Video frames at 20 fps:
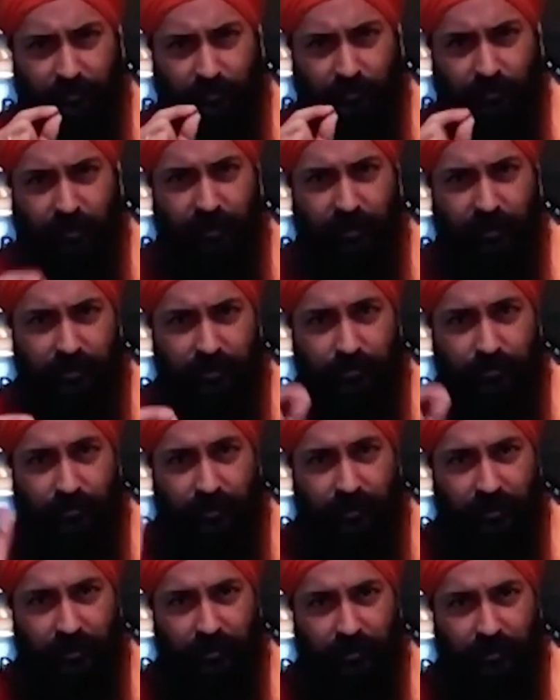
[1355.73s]
the words
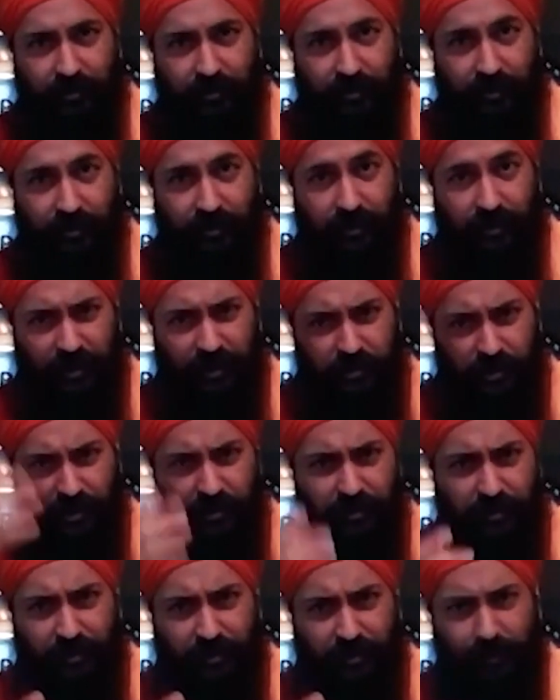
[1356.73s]
without
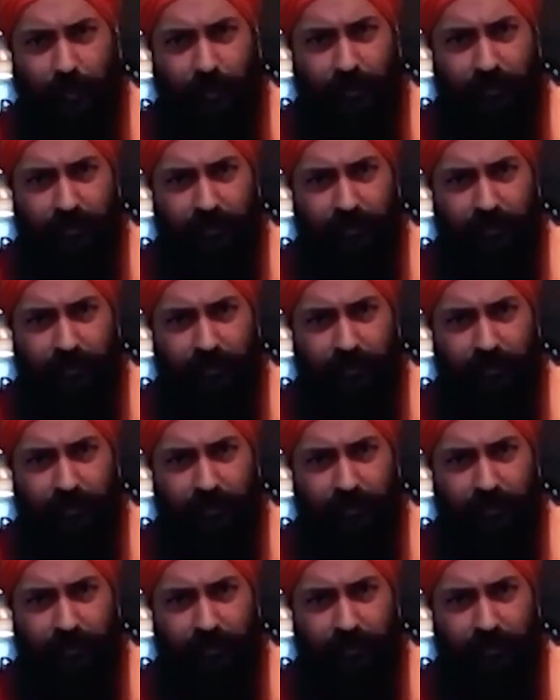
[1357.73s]
agenda,